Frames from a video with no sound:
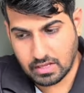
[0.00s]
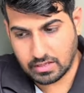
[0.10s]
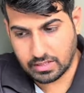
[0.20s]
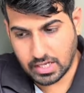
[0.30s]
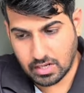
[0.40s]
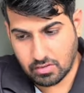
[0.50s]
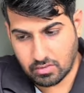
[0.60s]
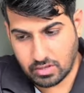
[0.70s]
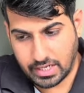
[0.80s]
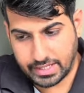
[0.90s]

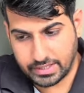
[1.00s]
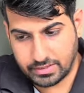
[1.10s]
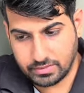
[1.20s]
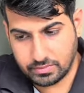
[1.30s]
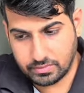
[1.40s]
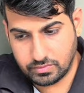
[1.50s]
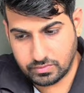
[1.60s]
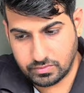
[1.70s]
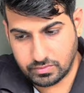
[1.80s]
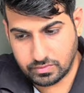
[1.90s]
Now
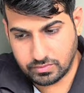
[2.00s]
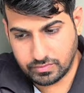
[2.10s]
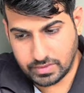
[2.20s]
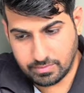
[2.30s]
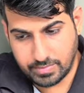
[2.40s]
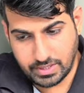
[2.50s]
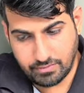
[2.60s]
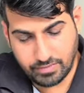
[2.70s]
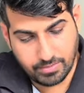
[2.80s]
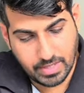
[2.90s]
I2 will be
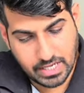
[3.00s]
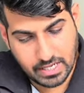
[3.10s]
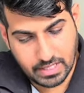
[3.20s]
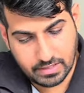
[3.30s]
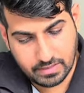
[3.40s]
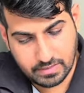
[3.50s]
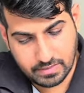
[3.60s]
V by R,